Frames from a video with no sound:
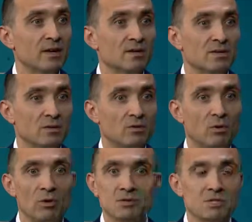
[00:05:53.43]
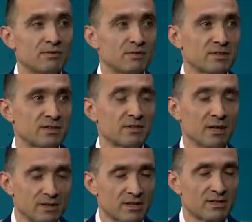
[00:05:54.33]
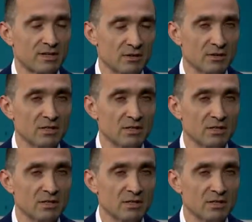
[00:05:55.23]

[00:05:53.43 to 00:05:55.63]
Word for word: So all sorts of intricacies you